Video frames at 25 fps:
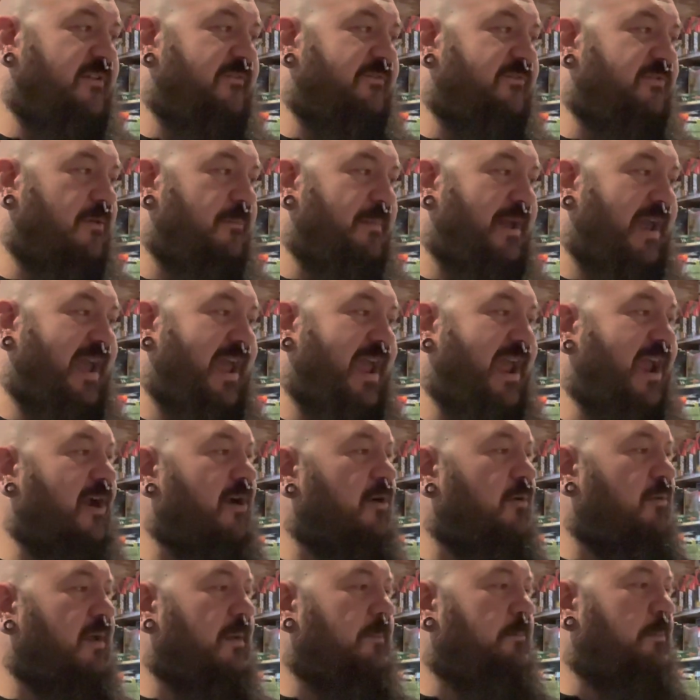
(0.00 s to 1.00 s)
from a
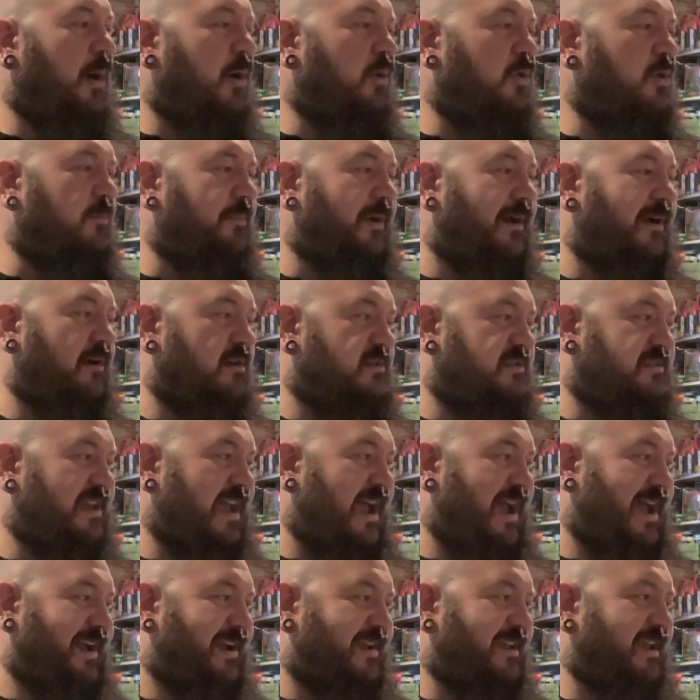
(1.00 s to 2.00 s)
harrowing polar bear
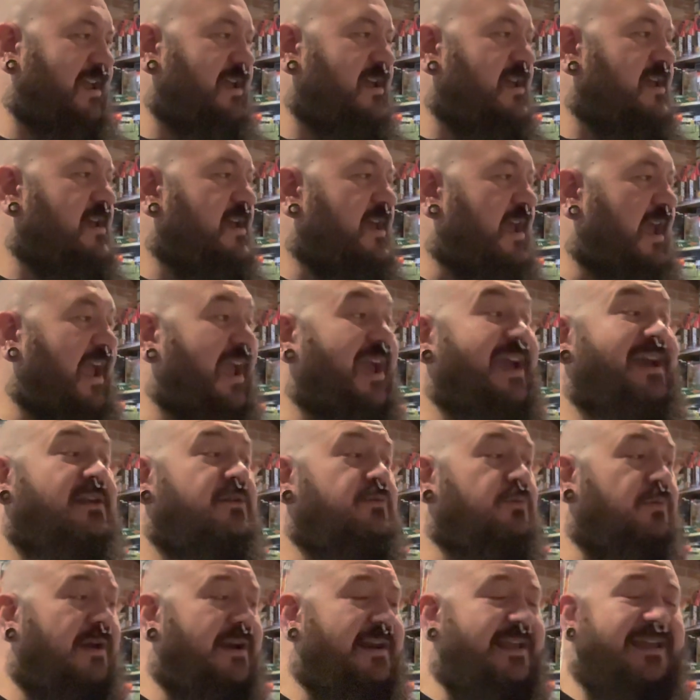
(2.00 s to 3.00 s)
attack
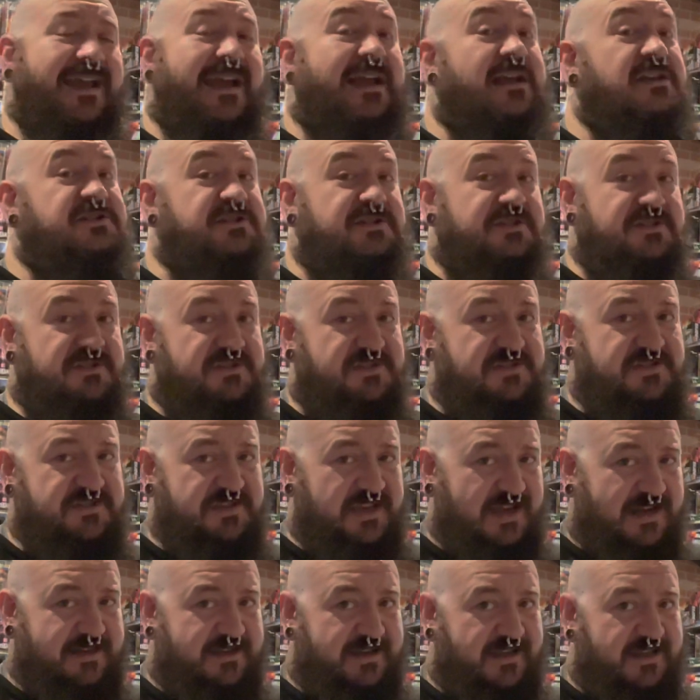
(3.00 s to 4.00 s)
and radiation
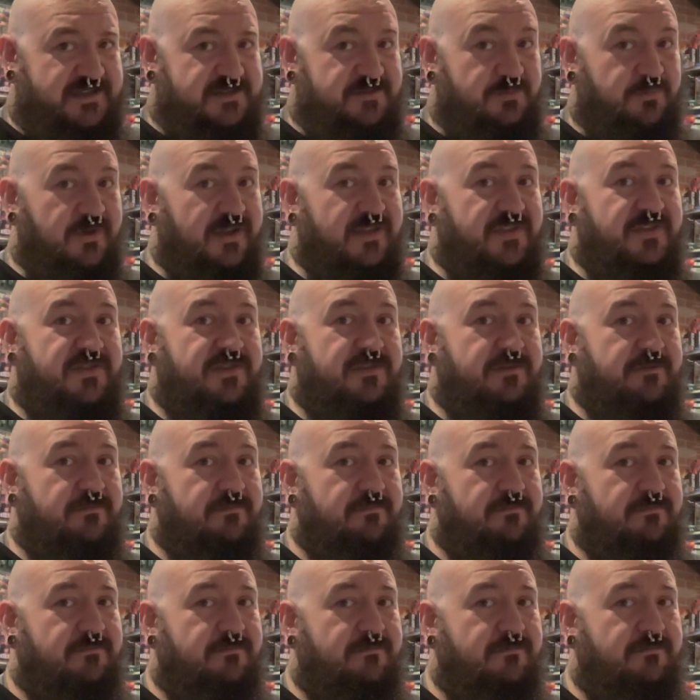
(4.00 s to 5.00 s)
sickness with
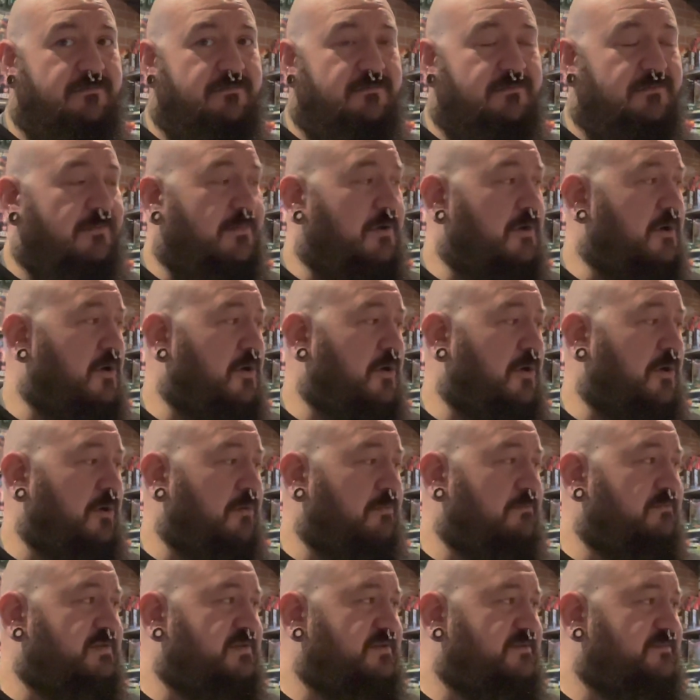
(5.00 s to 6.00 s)

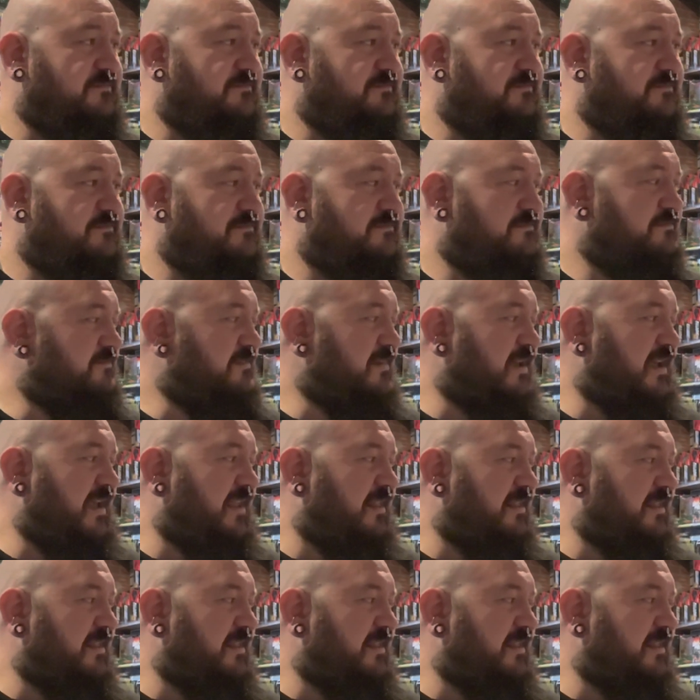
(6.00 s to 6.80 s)
herbs and